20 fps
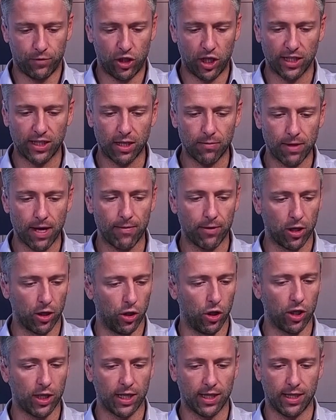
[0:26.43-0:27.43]
just to be able to
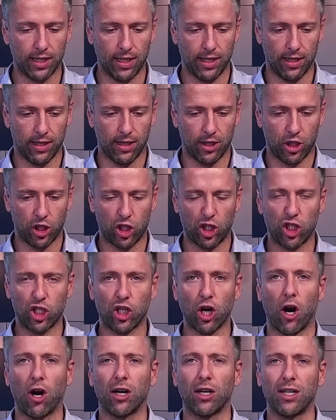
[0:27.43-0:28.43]
look at the, the
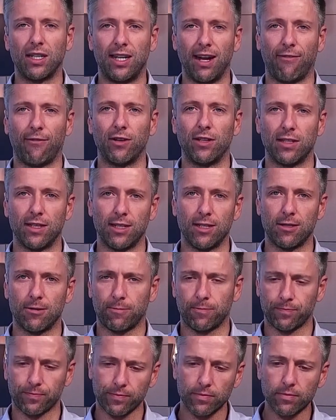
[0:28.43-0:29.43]
stark differences
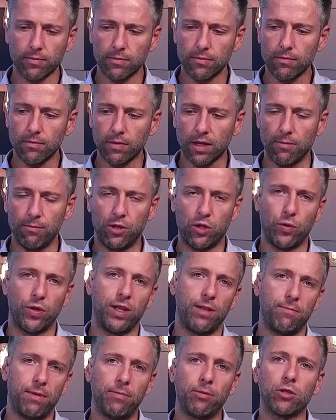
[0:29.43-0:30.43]
between
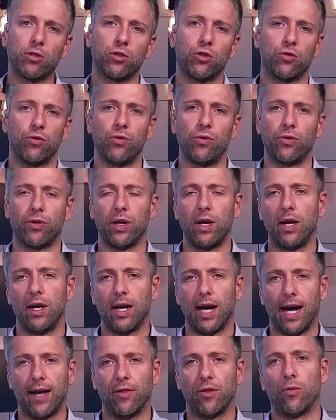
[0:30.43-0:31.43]
the biblical truth
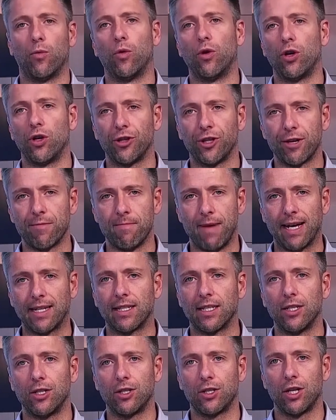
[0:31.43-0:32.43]
and the worldly
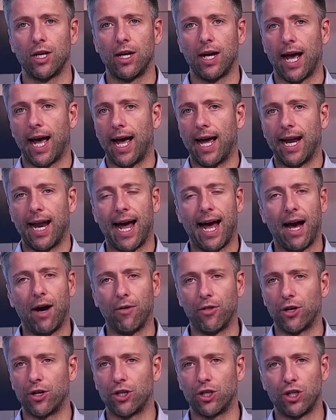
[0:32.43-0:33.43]
message and how
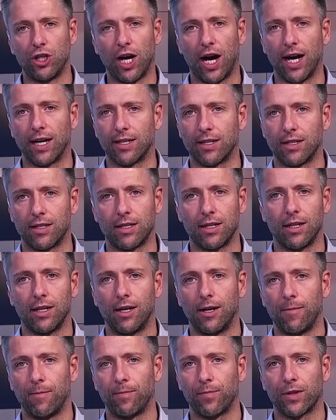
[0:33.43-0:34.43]
they're just
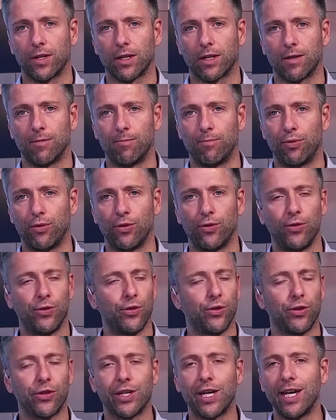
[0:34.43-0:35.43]

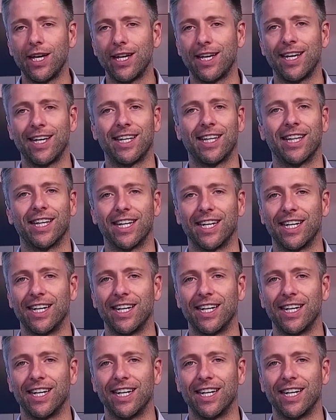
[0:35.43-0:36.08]
completely